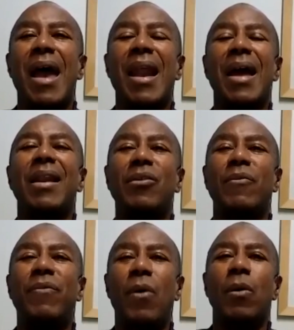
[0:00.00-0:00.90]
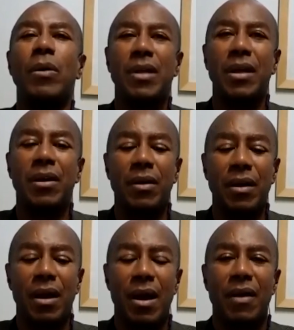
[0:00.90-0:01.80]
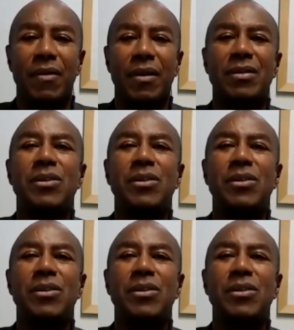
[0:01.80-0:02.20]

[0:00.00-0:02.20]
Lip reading: And I look forward to hearing the